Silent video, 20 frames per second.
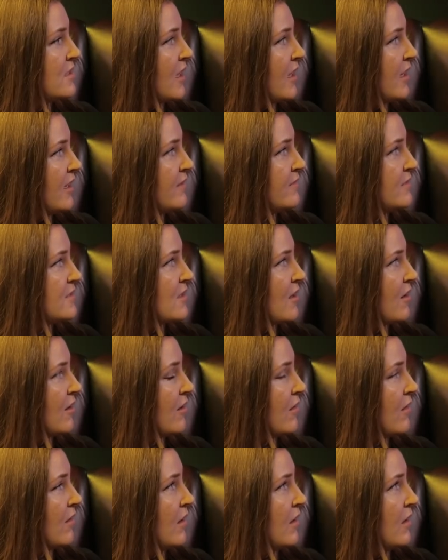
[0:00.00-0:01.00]
lives
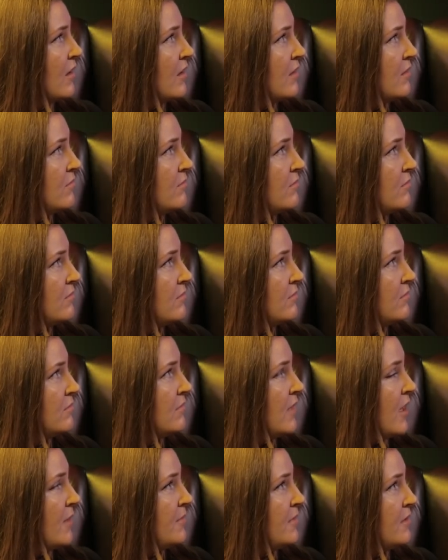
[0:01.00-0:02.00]
are
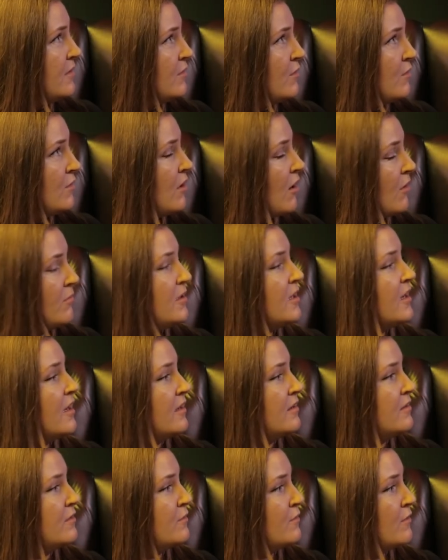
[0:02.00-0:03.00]
maybe too
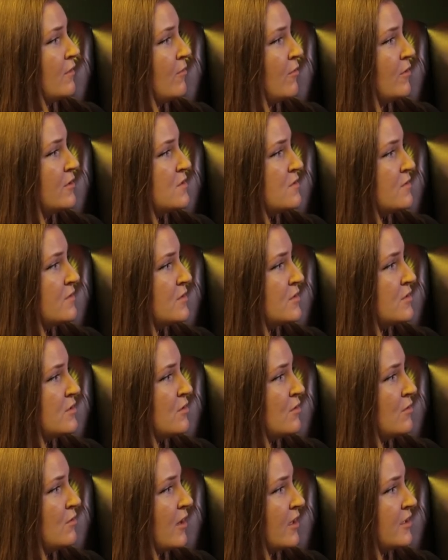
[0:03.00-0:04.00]
complicated for most of us
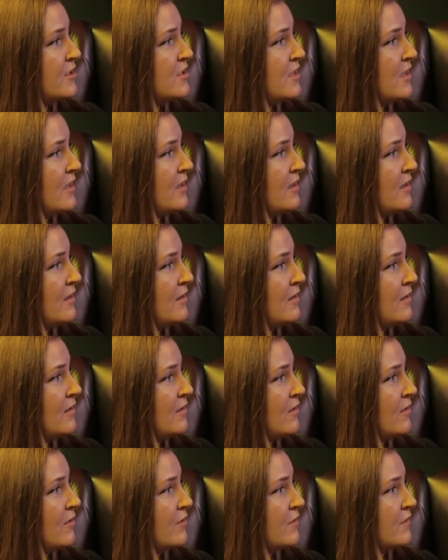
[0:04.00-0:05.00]
to actually
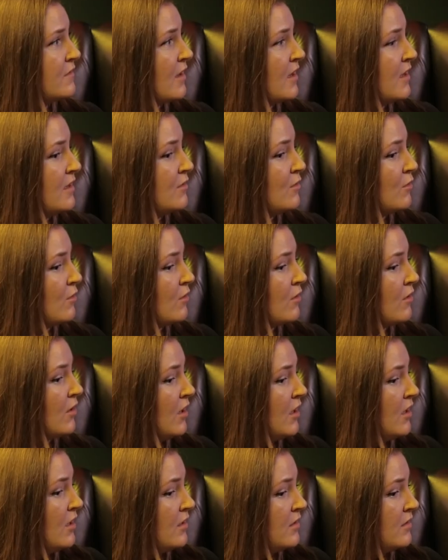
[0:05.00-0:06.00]
understand, or
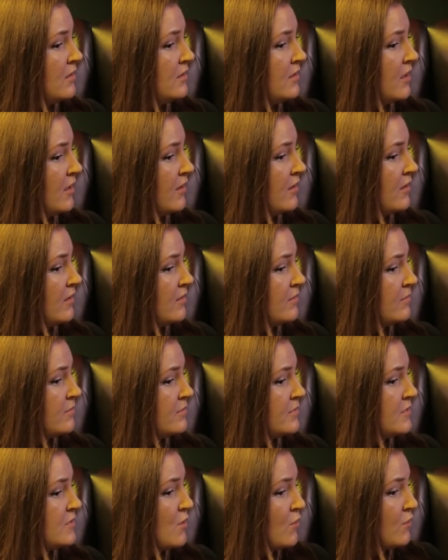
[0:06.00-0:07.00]
they're
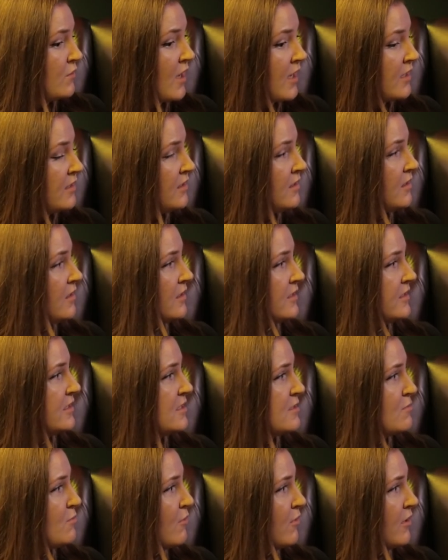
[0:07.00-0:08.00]
so technical at
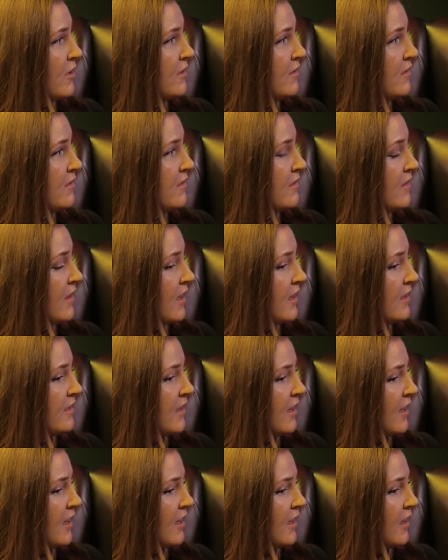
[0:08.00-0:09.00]
this point
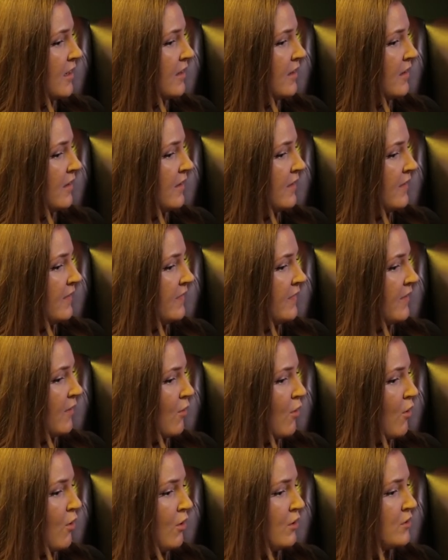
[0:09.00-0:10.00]
that
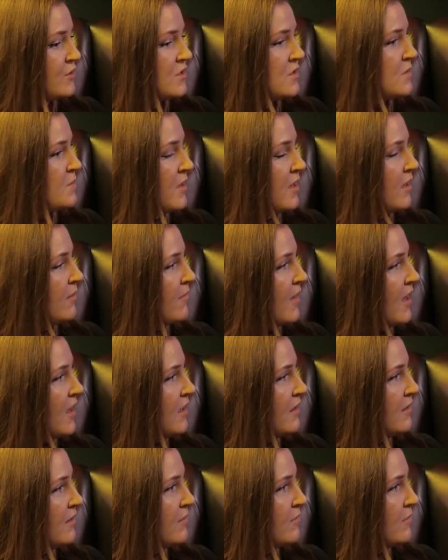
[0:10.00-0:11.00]
they're all just being
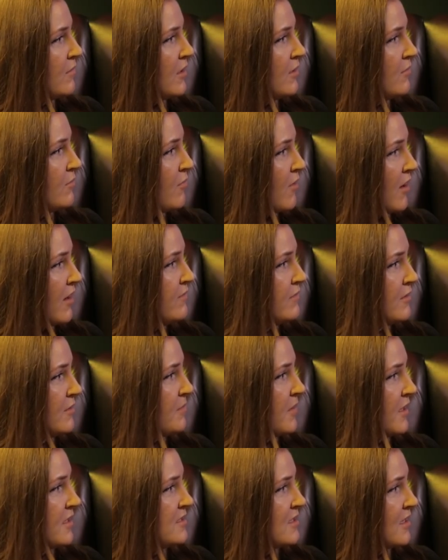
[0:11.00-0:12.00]
made in
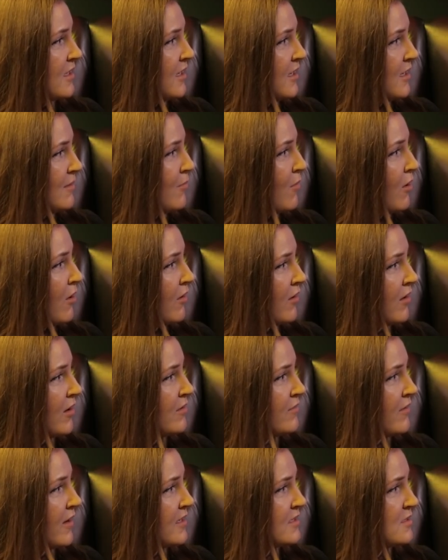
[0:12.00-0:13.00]
private, basically, among
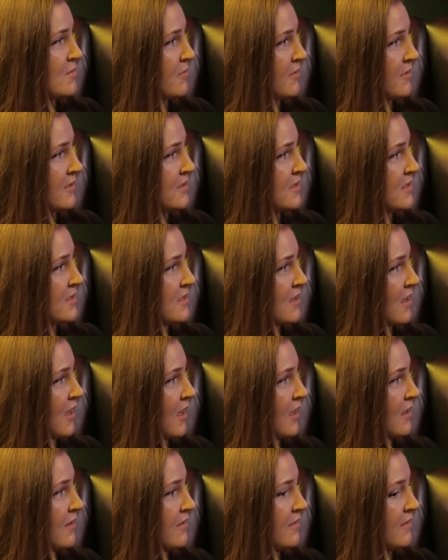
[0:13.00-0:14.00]
kind of experts.
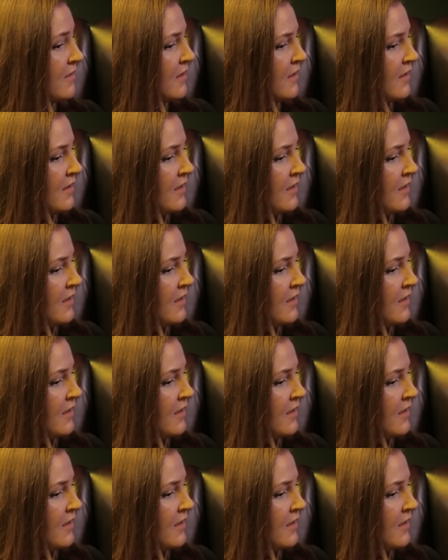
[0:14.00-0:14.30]
And